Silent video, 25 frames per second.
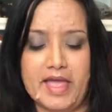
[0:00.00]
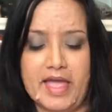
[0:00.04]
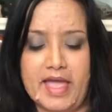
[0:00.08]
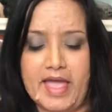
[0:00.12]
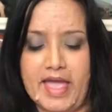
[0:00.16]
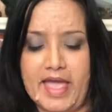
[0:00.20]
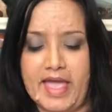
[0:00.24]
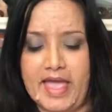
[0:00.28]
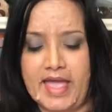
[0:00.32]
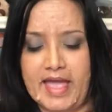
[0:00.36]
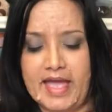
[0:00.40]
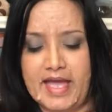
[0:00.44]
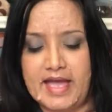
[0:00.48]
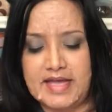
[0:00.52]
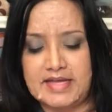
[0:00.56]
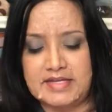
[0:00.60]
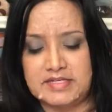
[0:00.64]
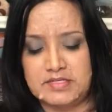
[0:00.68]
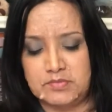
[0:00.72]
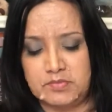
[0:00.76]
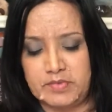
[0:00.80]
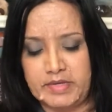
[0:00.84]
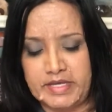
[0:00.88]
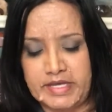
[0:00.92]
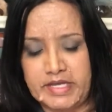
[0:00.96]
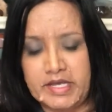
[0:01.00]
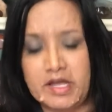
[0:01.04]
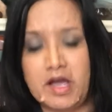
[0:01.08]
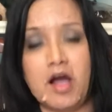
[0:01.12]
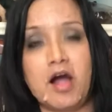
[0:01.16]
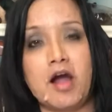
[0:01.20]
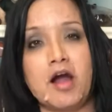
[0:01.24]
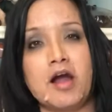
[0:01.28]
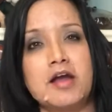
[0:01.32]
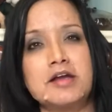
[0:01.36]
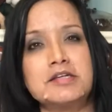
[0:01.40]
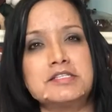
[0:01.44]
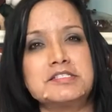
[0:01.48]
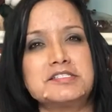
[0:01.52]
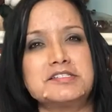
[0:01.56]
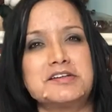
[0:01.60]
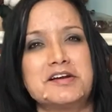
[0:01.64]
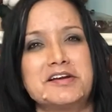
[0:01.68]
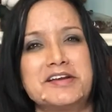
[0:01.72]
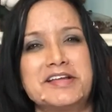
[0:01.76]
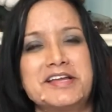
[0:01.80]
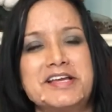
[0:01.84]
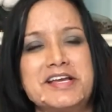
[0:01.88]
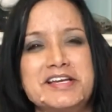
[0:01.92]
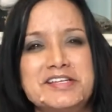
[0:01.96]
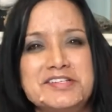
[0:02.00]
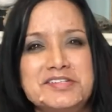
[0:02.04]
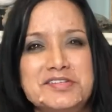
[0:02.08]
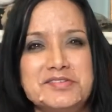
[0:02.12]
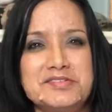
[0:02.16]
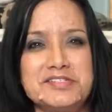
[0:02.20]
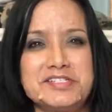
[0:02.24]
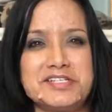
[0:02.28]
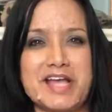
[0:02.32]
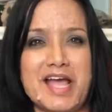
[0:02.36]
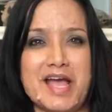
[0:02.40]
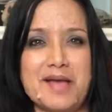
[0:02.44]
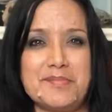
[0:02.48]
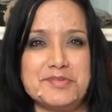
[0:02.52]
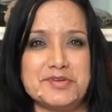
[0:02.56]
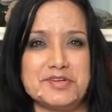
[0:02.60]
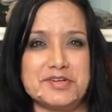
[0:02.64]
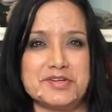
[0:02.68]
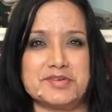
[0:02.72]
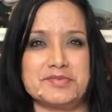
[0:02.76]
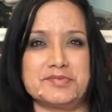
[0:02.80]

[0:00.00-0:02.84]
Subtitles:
and we are starting a new chapter.